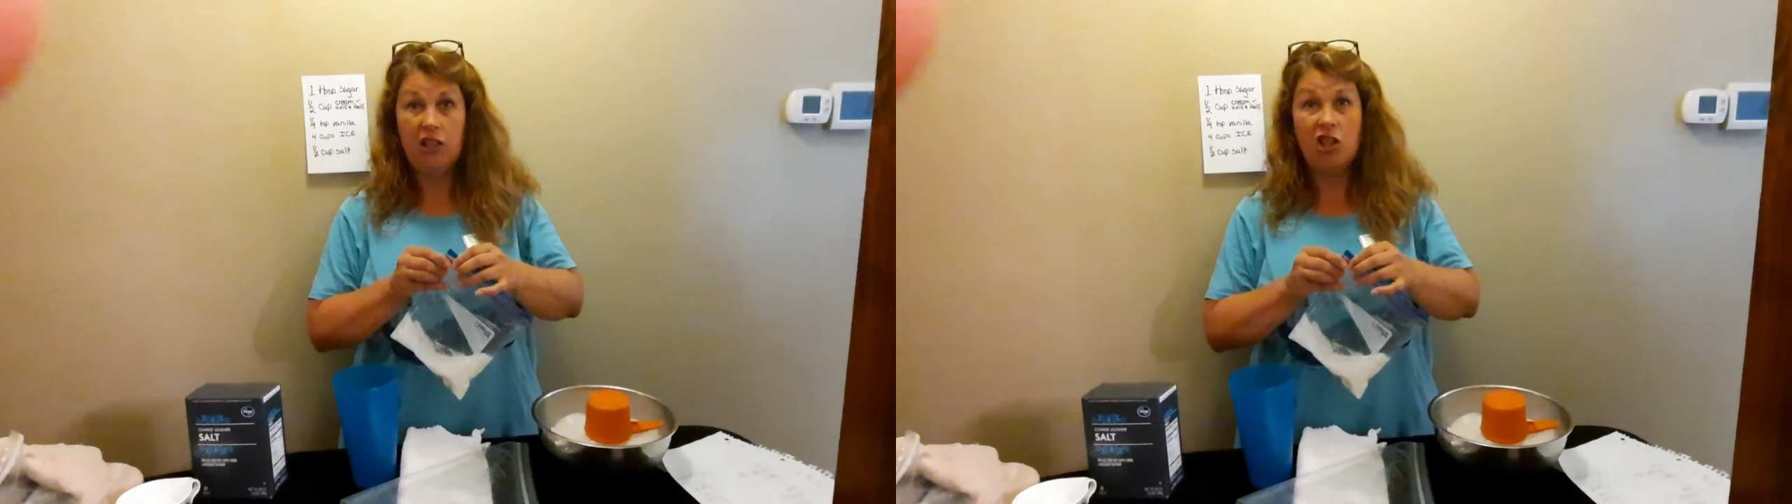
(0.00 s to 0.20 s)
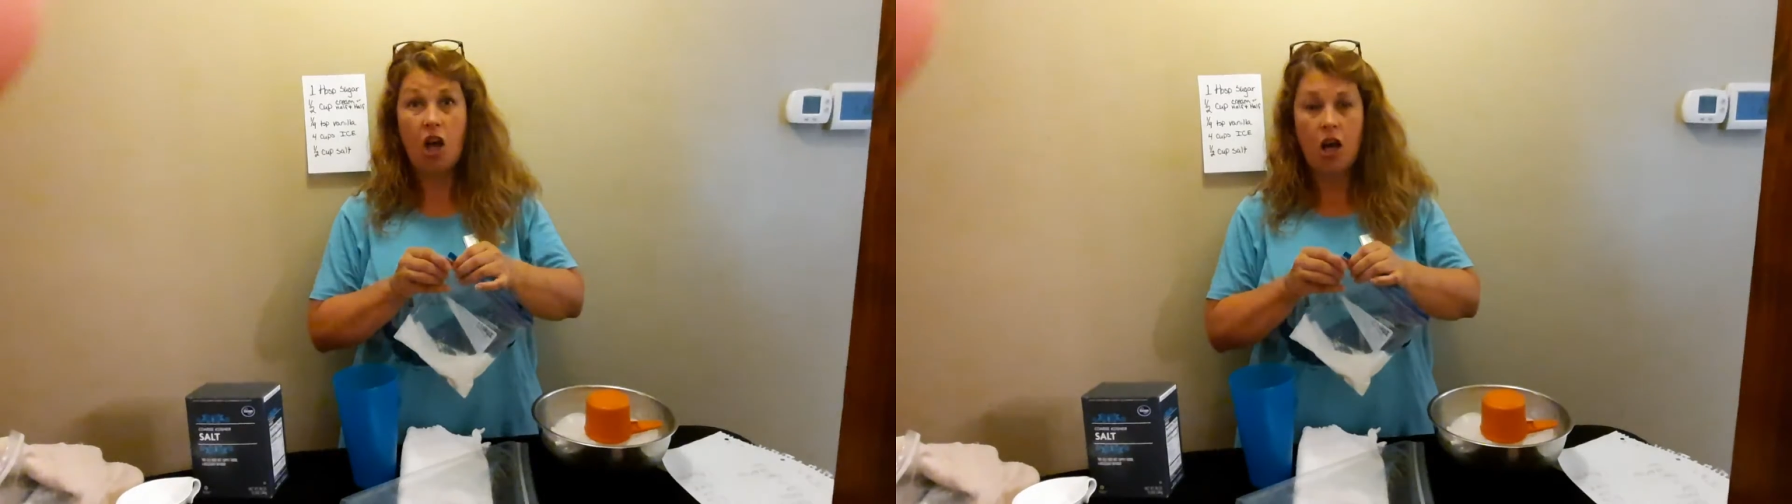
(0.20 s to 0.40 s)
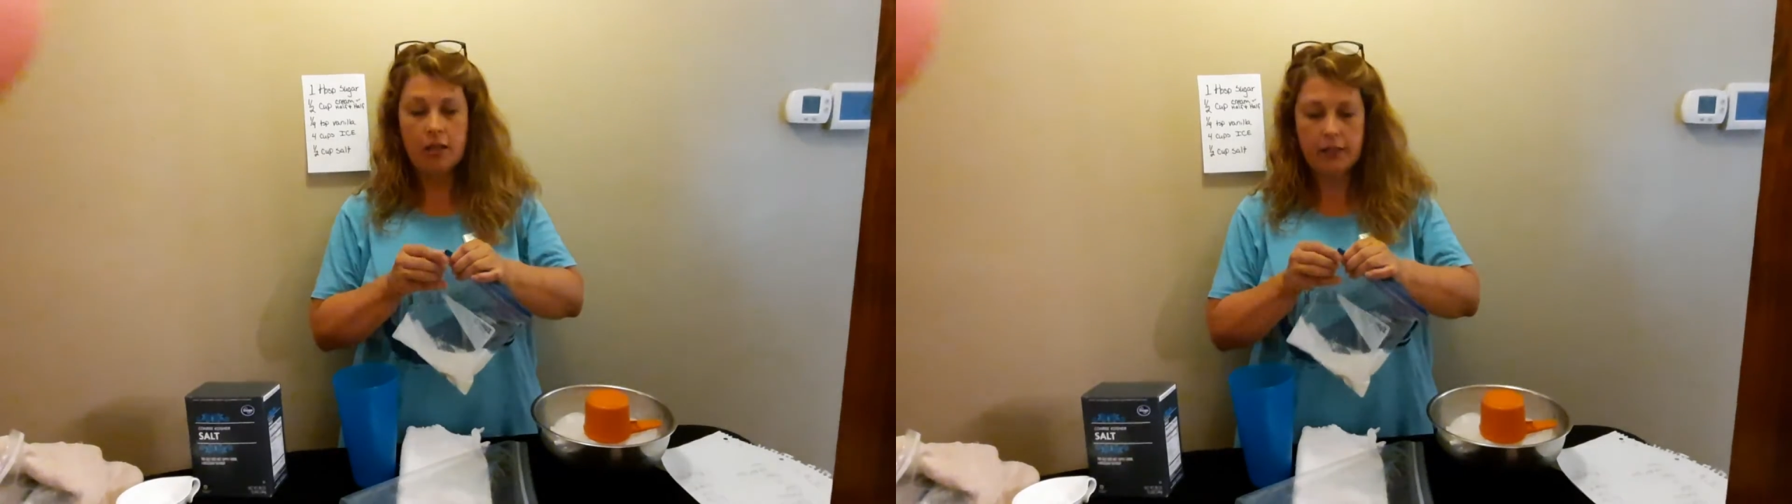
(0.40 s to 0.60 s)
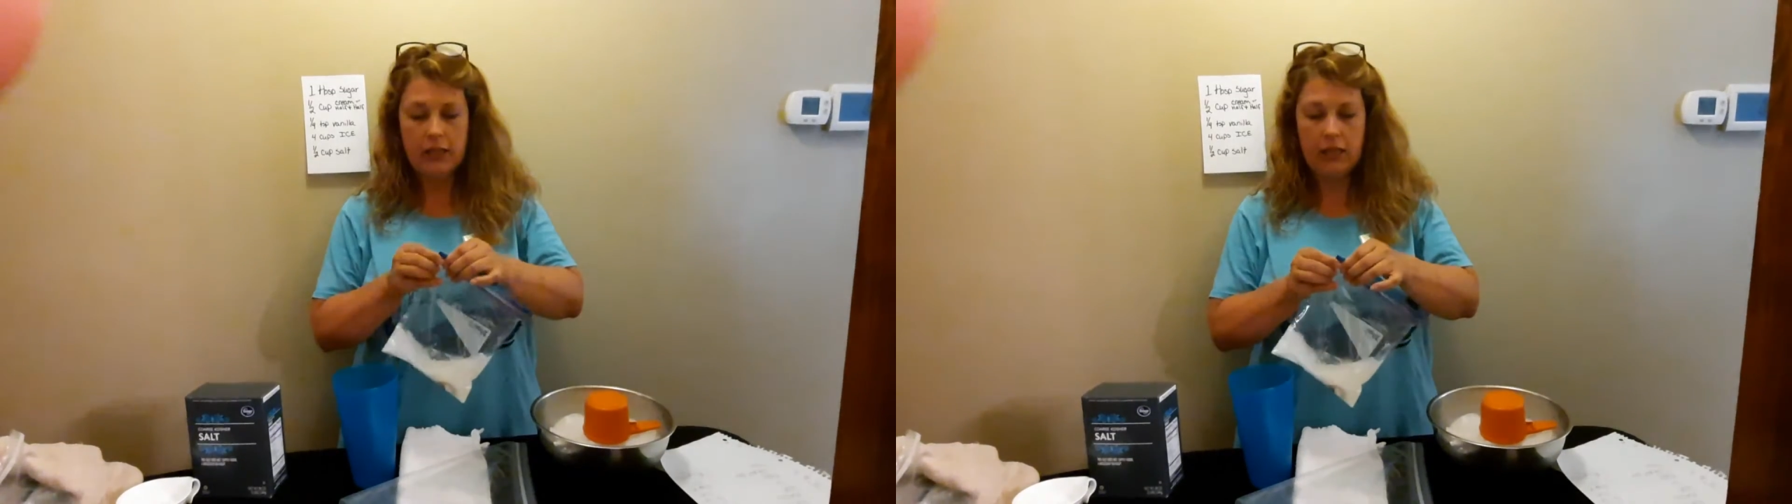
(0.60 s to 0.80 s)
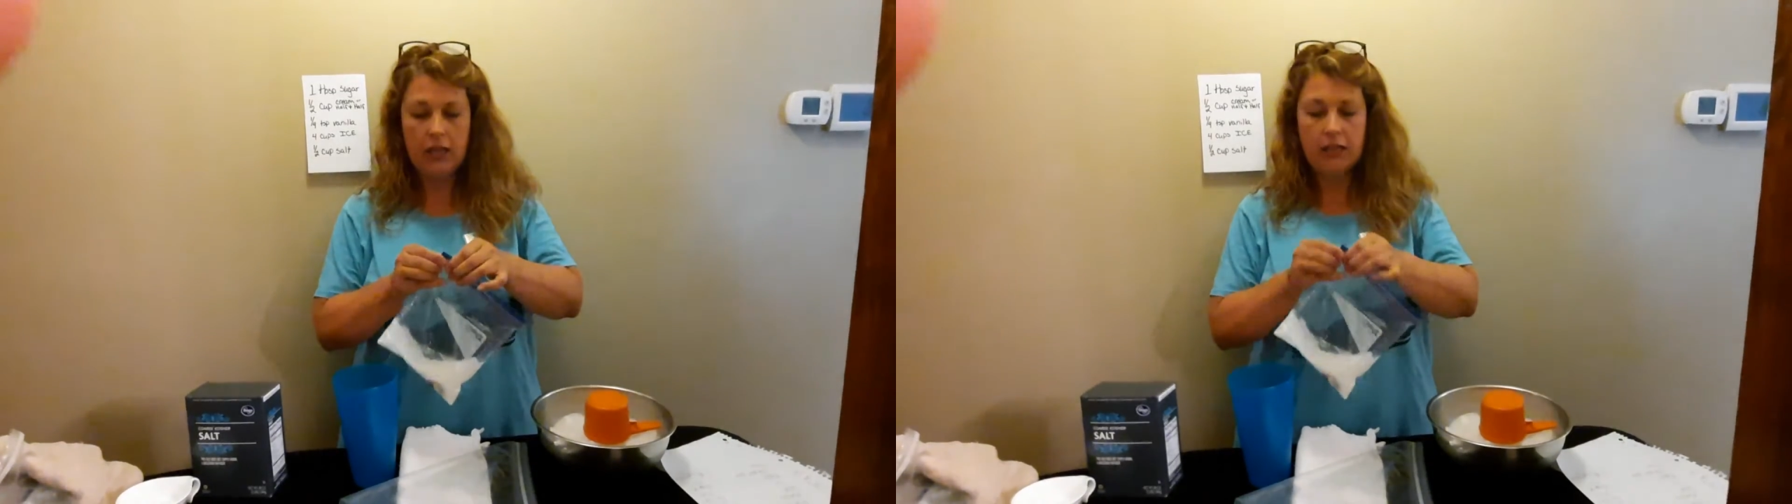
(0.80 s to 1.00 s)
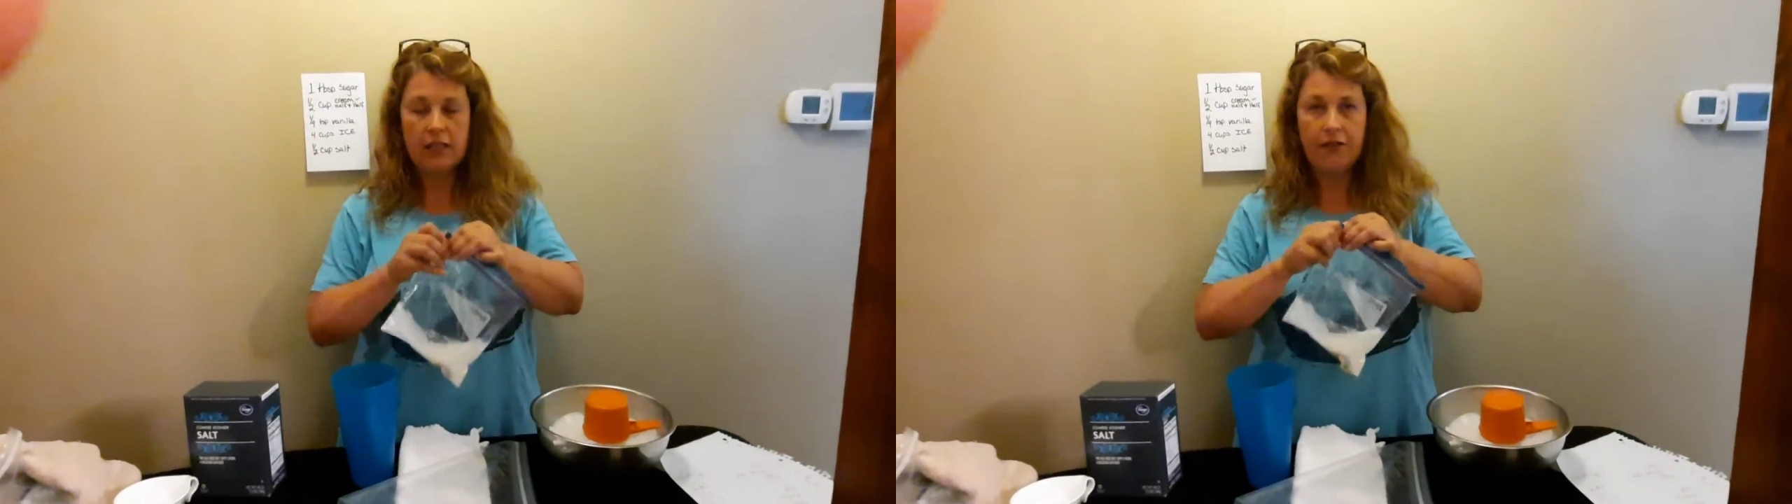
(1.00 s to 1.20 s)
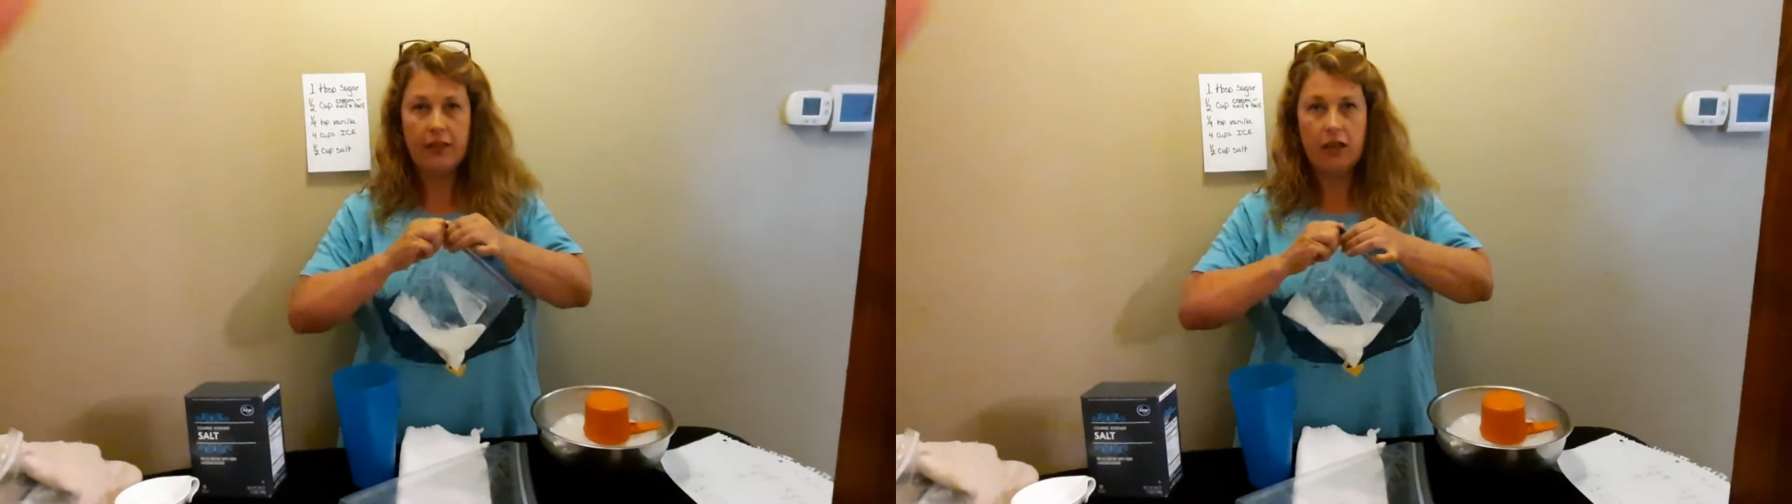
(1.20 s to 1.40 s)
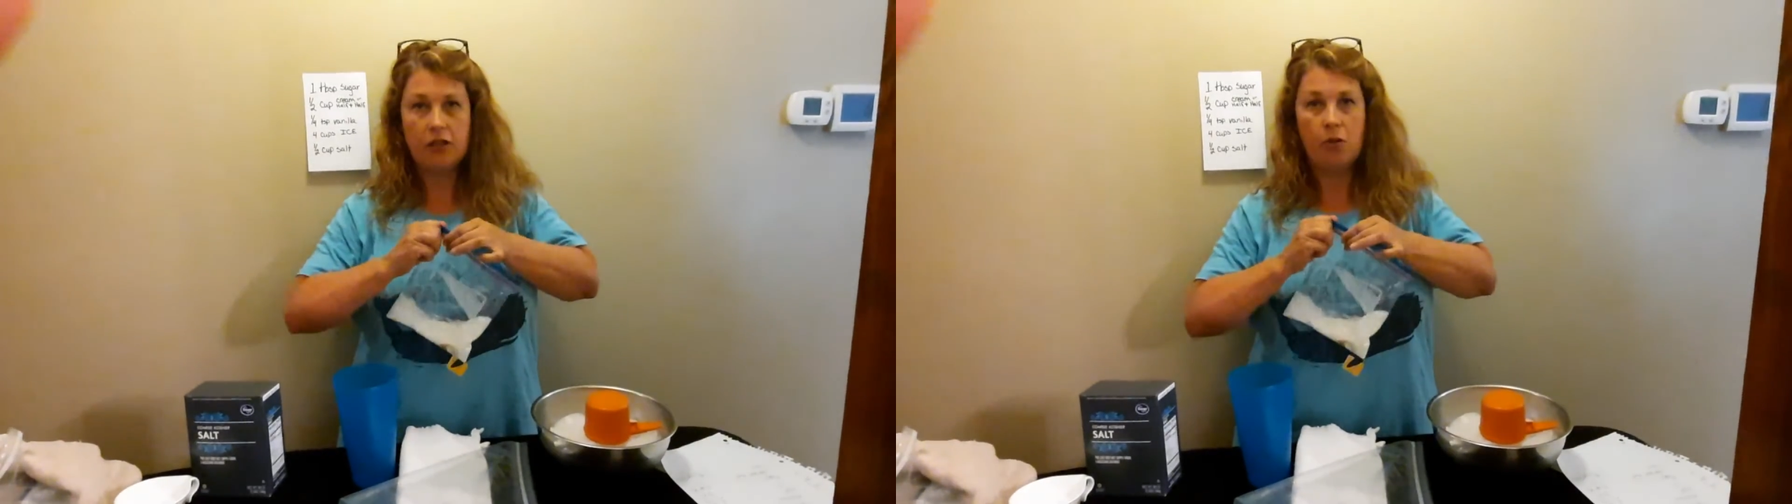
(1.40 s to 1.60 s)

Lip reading: and tossing and stuff like that,